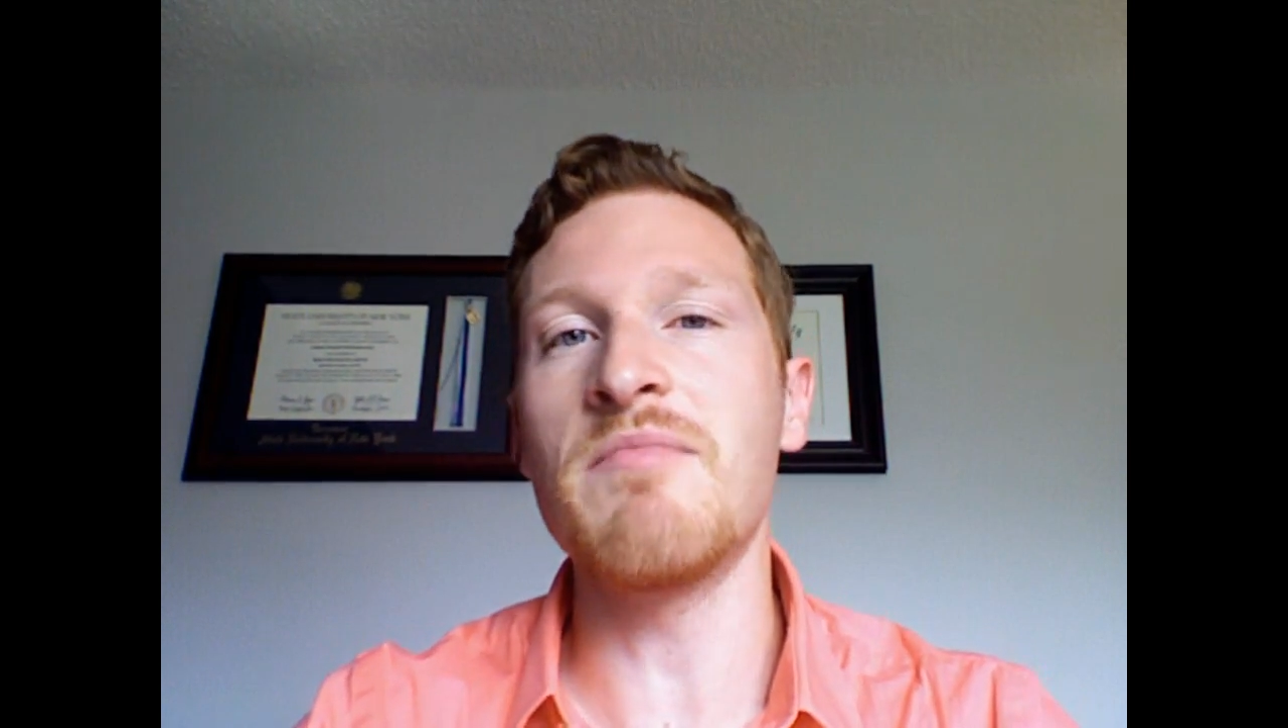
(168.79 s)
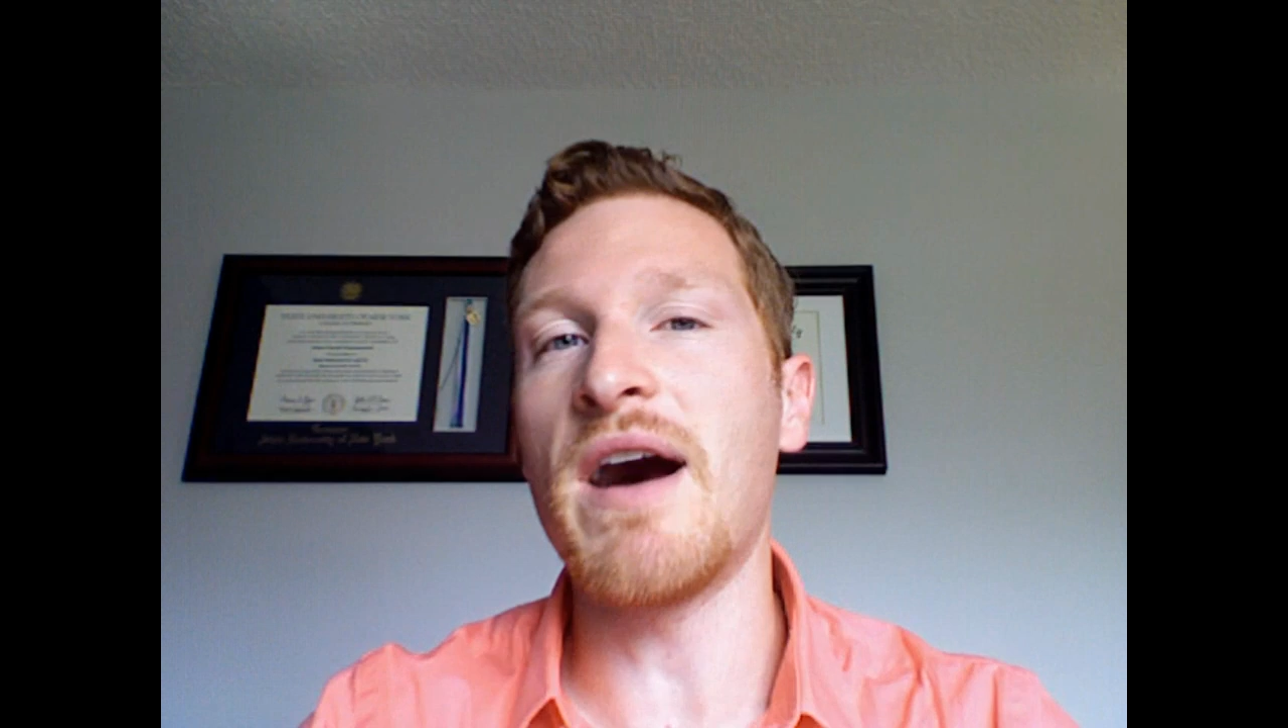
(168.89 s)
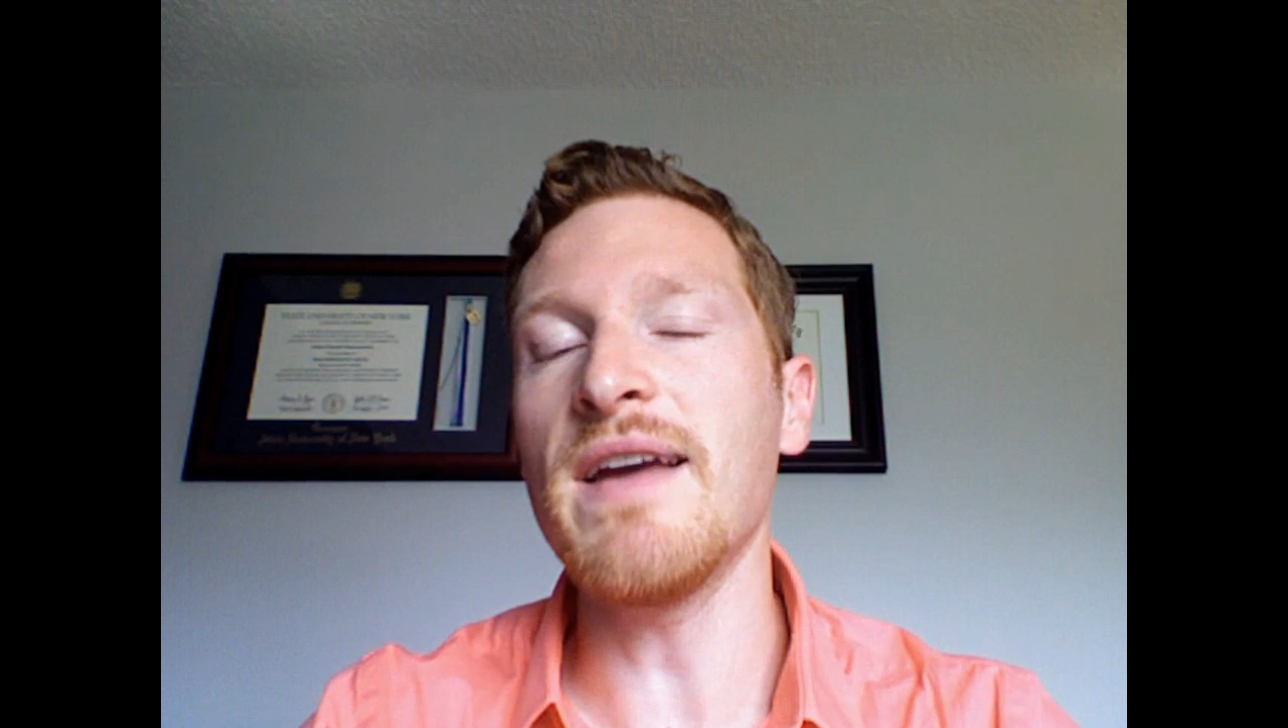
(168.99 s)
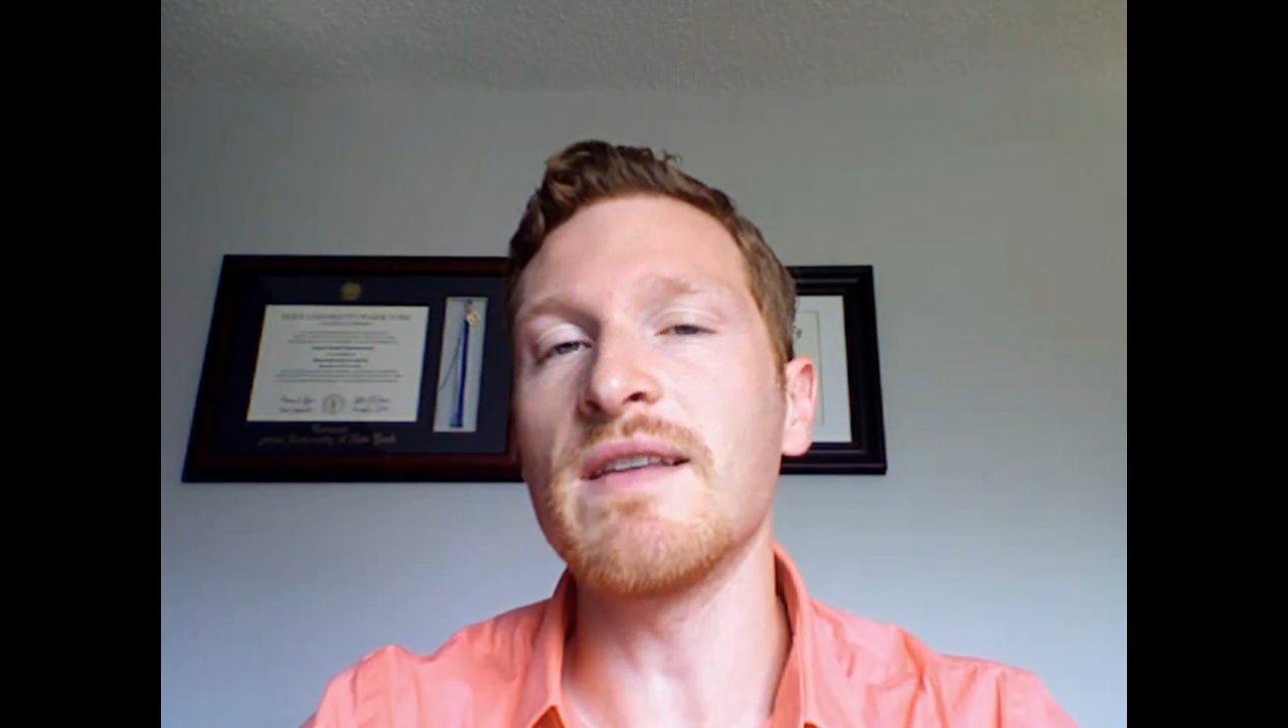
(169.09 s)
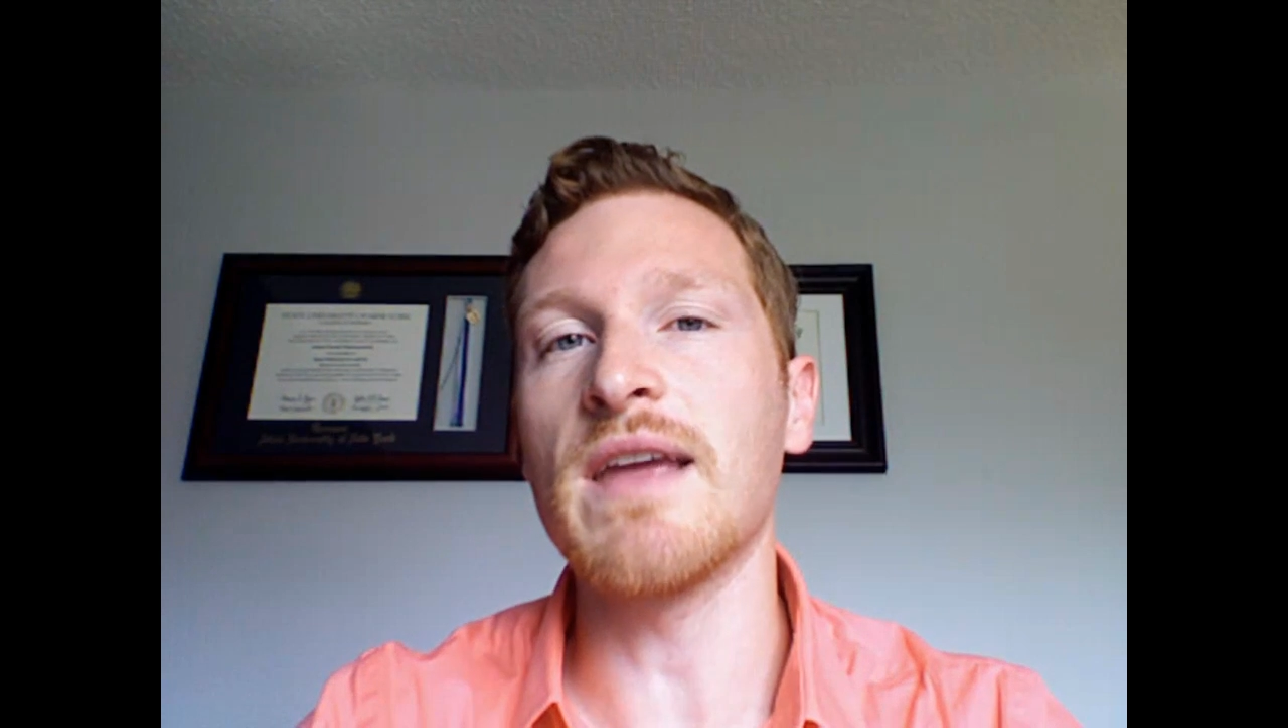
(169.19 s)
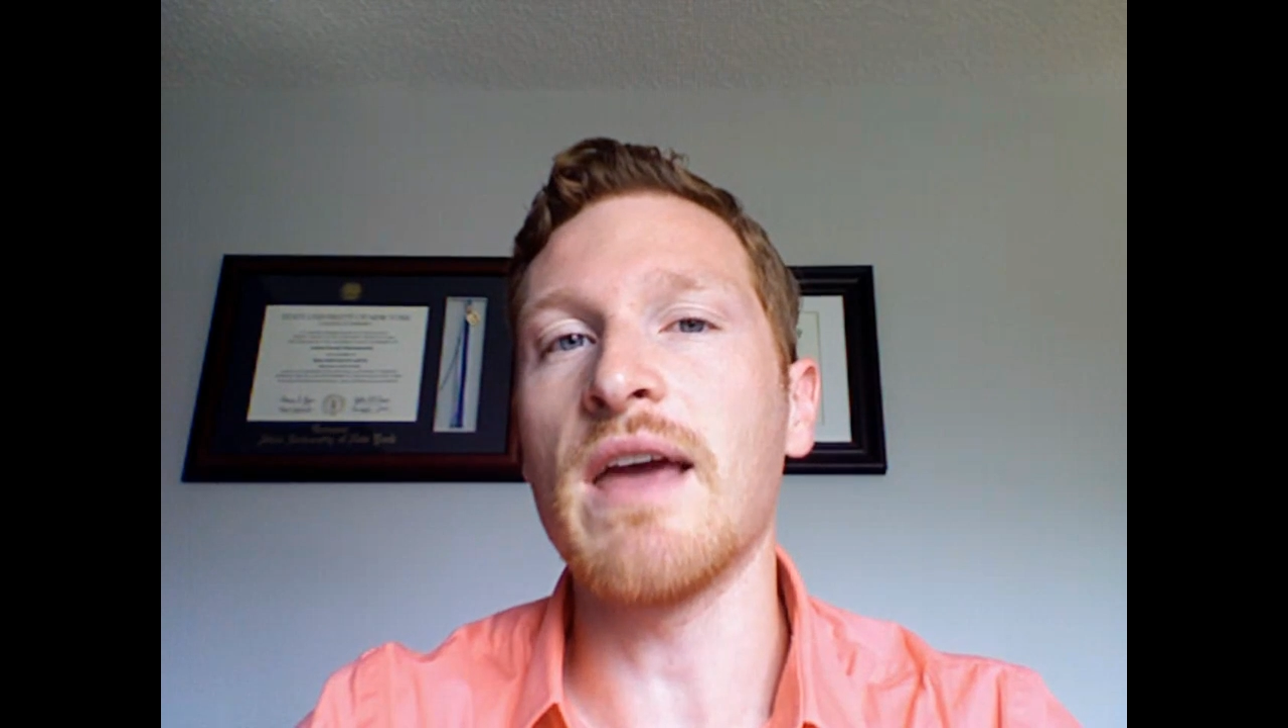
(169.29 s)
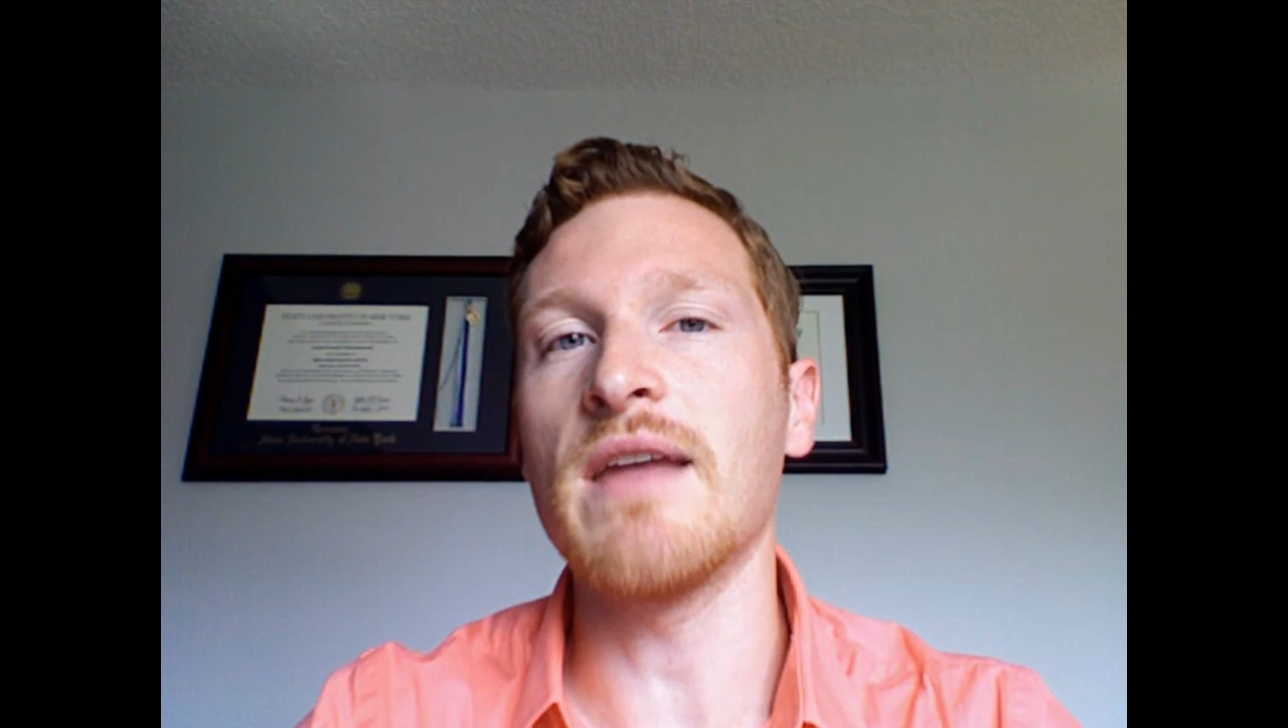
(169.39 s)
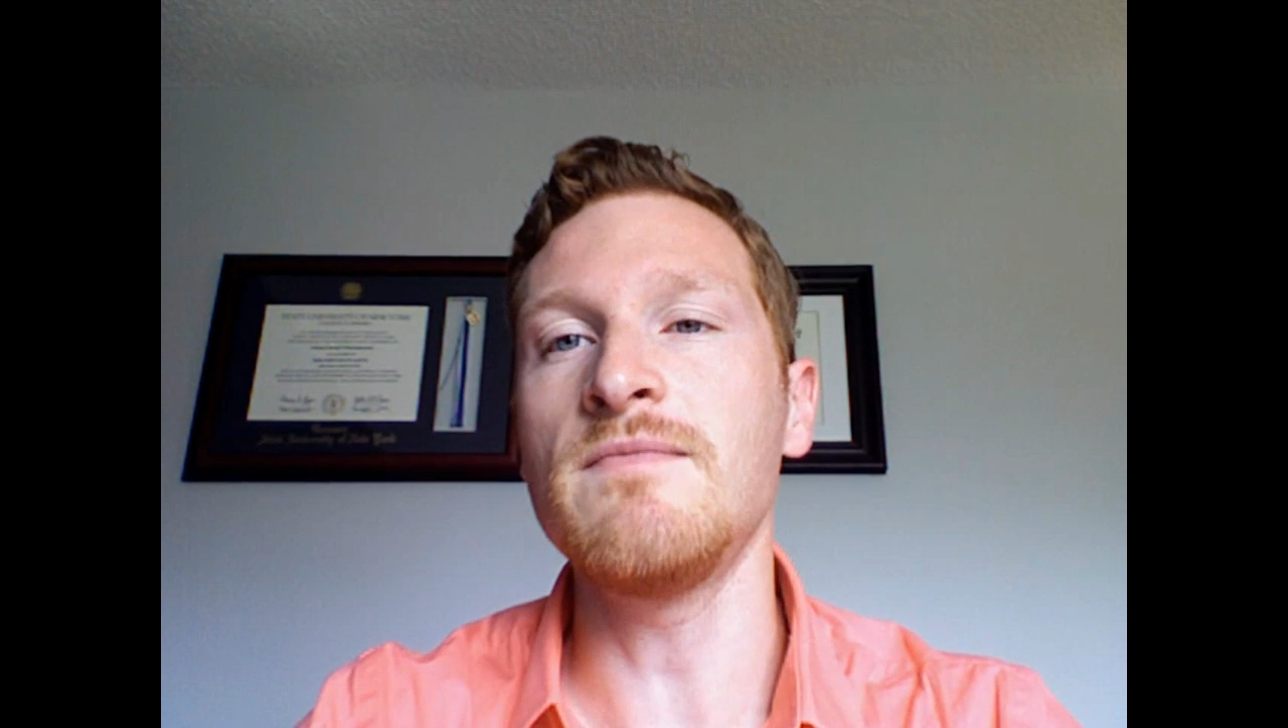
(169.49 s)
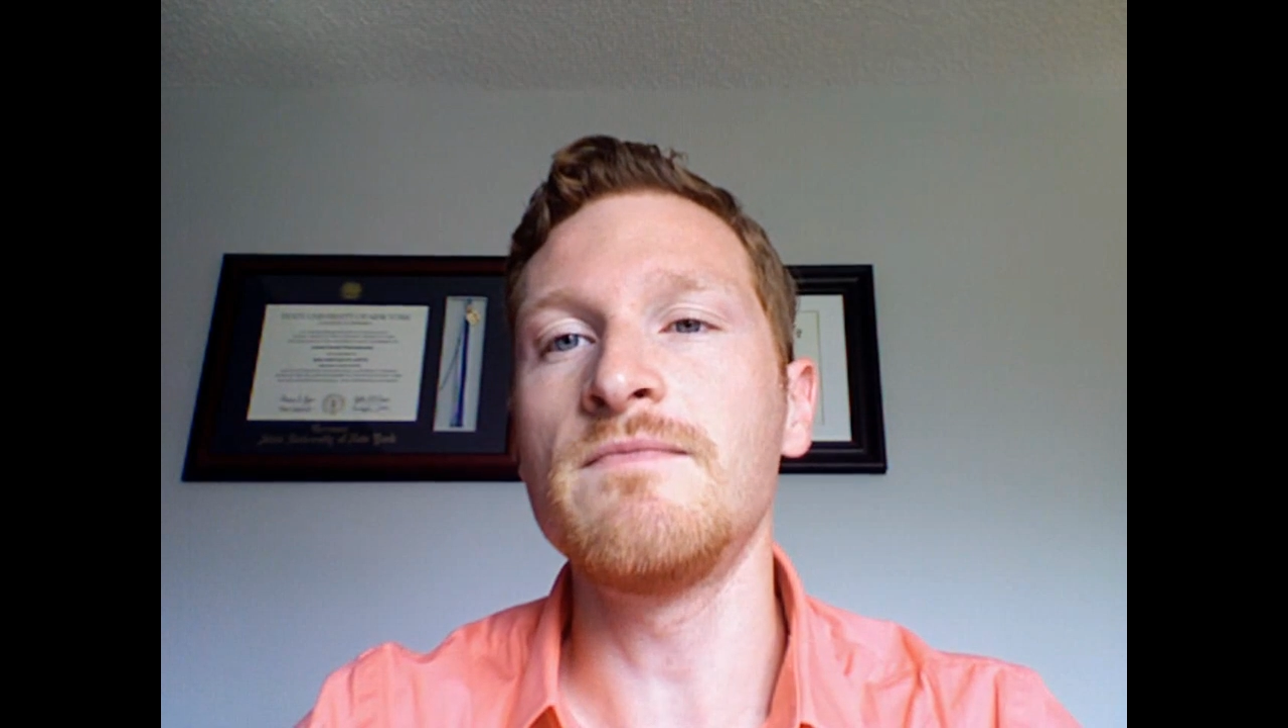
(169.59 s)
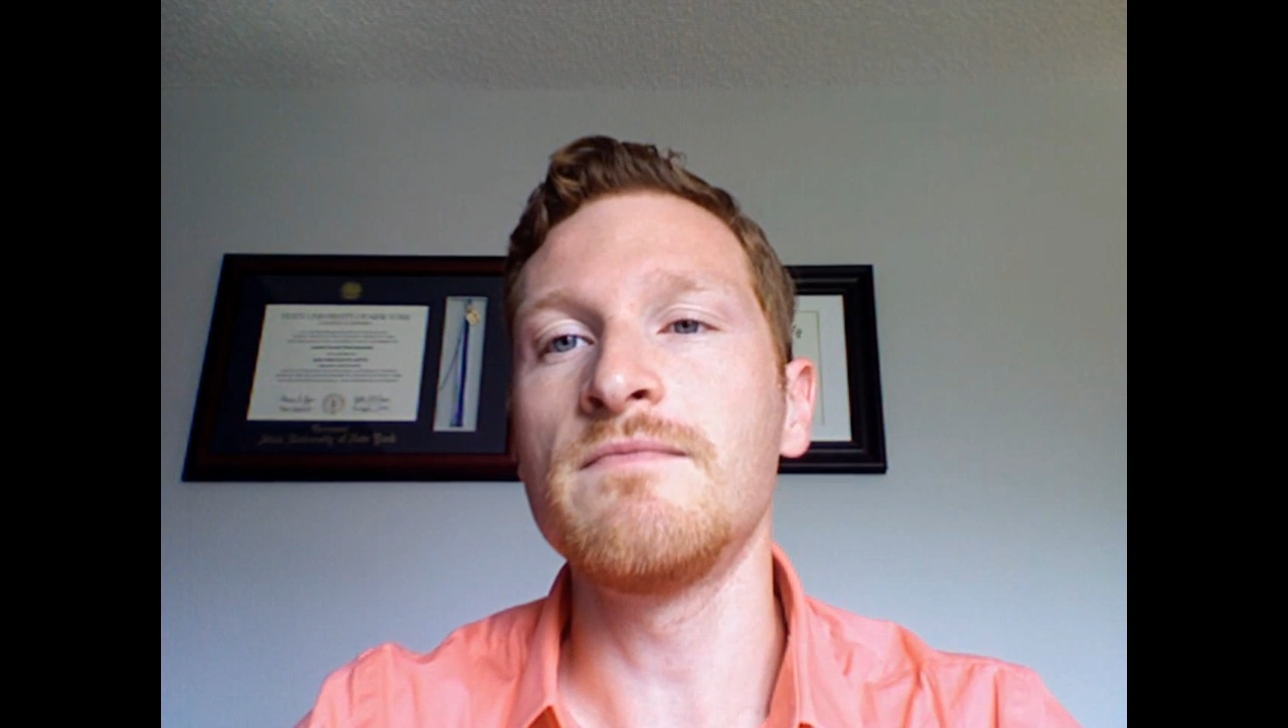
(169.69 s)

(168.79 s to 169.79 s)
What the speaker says: mile again,